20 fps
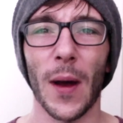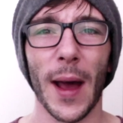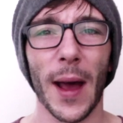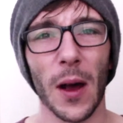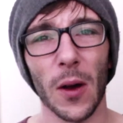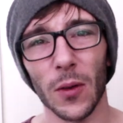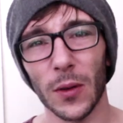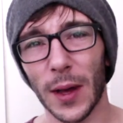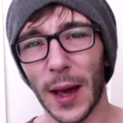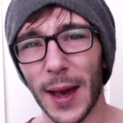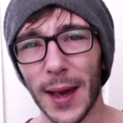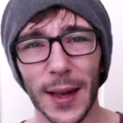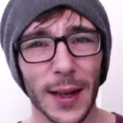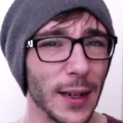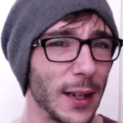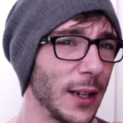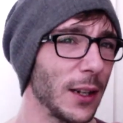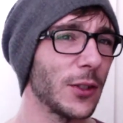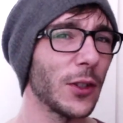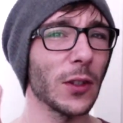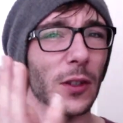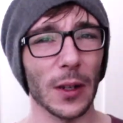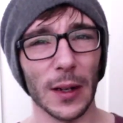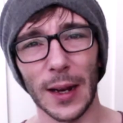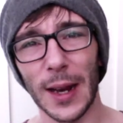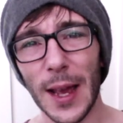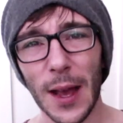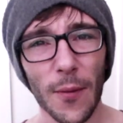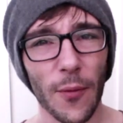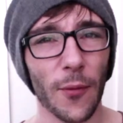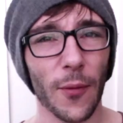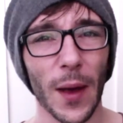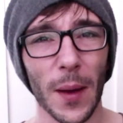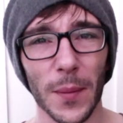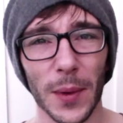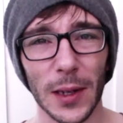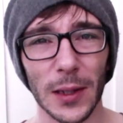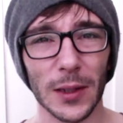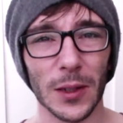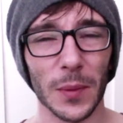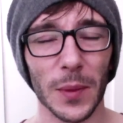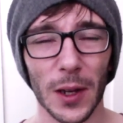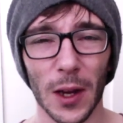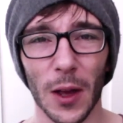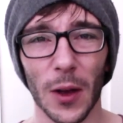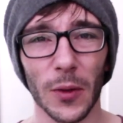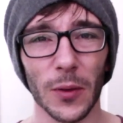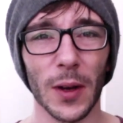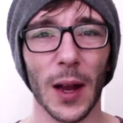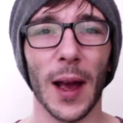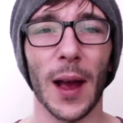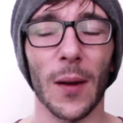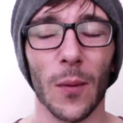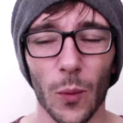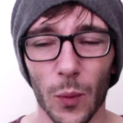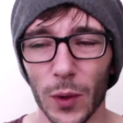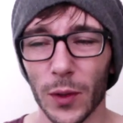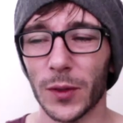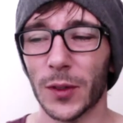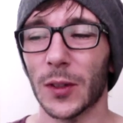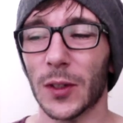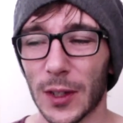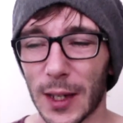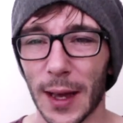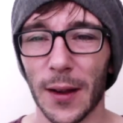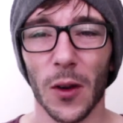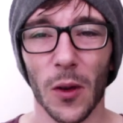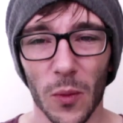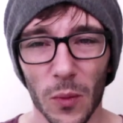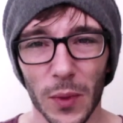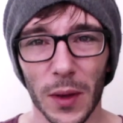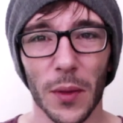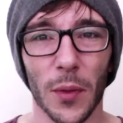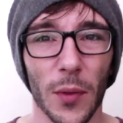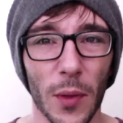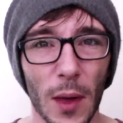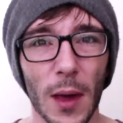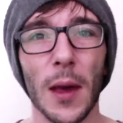how, hey, just leave feminism alone, and we'll just get on with,